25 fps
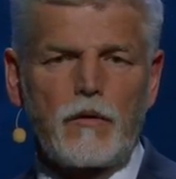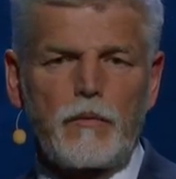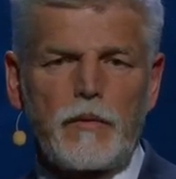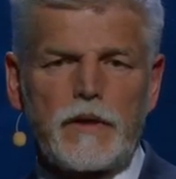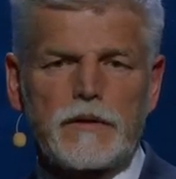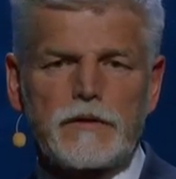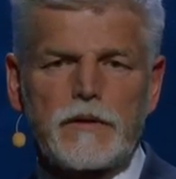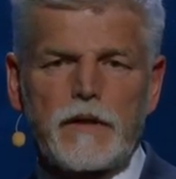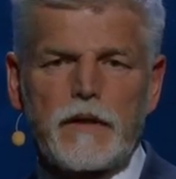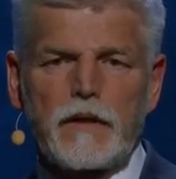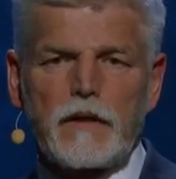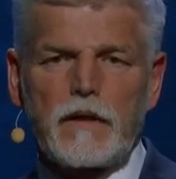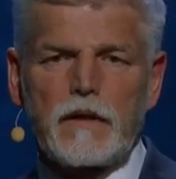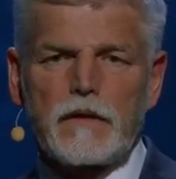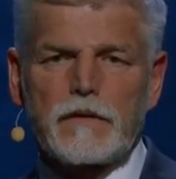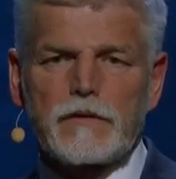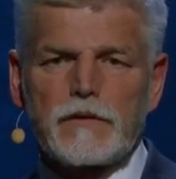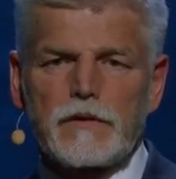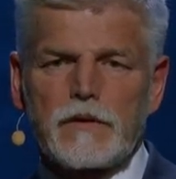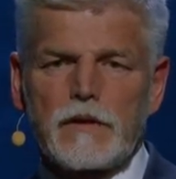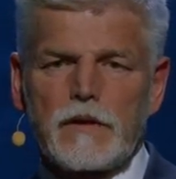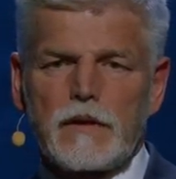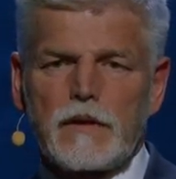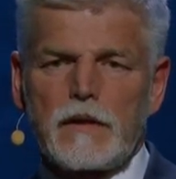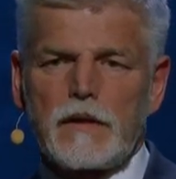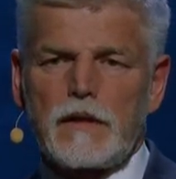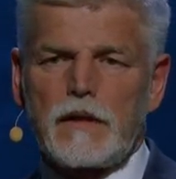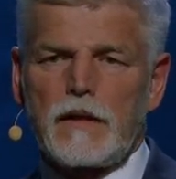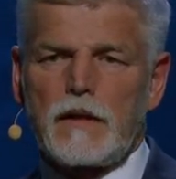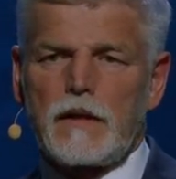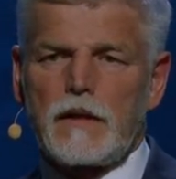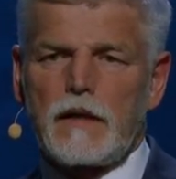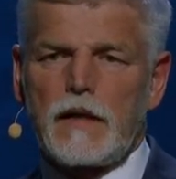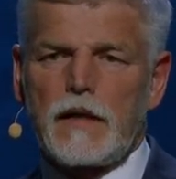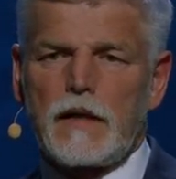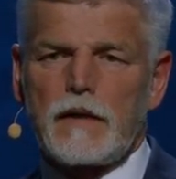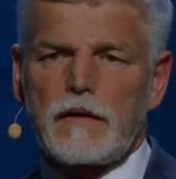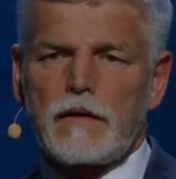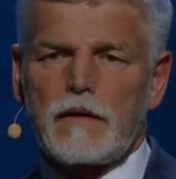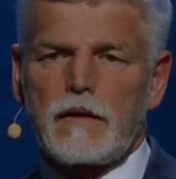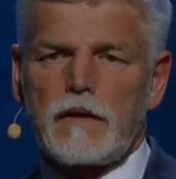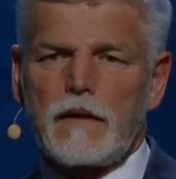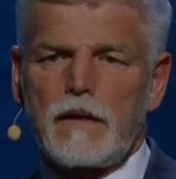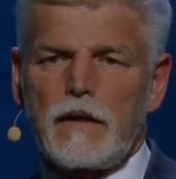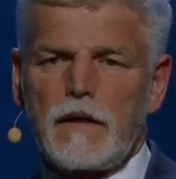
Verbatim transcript: materials and